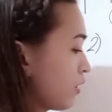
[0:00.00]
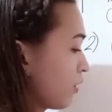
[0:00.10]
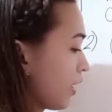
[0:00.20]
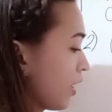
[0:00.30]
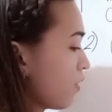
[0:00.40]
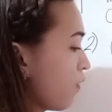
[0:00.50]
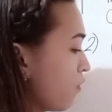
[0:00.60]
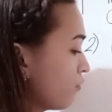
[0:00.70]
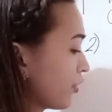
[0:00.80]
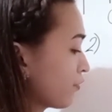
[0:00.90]
okay,
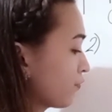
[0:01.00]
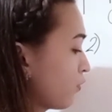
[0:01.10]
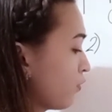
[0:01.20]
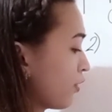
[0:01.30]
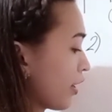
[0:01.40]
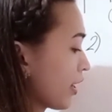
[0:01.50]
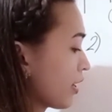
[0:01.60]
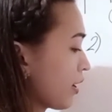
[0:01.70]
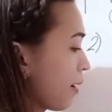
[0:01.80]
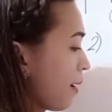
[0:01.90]
over 4
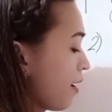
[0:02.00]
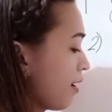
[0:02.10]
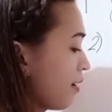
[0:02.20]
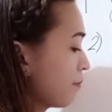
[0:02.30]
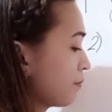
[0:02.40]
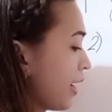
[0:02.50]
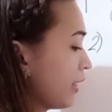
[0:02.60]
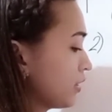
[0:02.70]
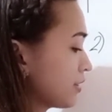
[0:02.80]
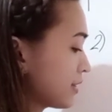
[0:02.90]

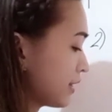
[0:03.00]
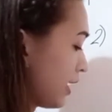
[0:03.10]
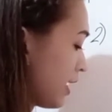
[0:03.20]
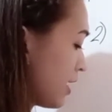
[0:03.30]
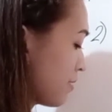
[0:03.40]
minus 3.